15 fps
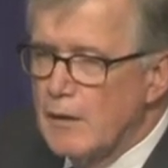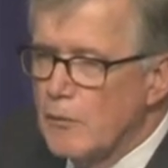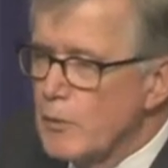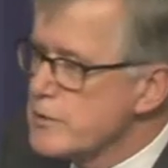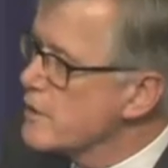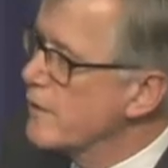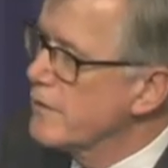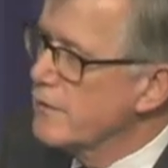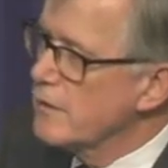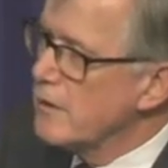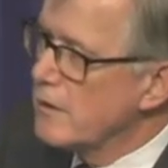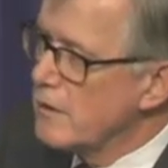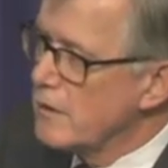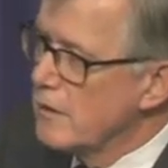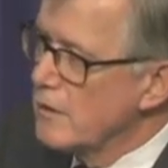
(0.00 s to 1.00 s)
which I
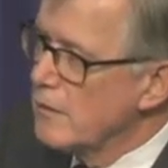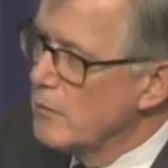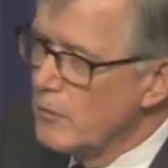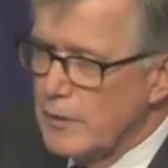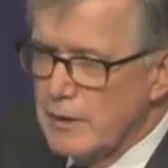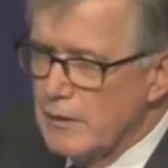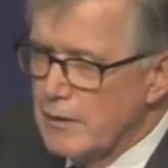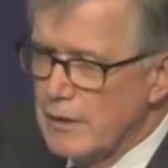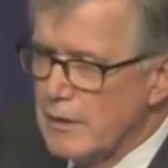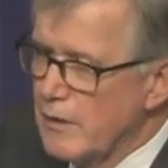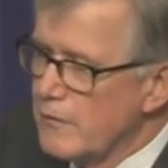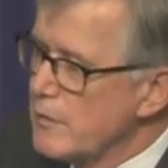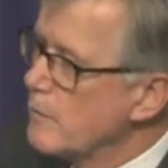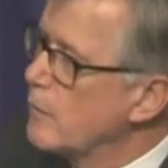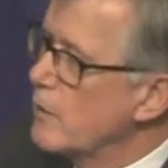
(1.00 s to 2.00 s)
think we
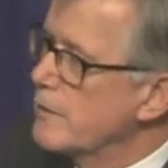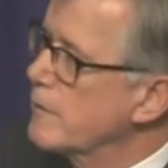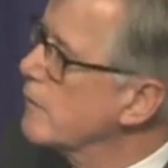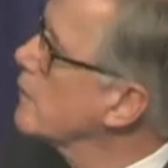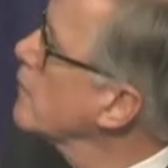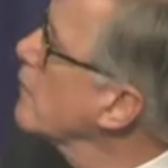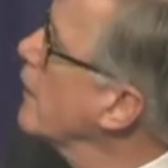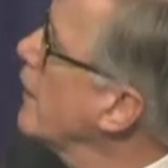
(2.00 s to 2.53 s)
inevitably are going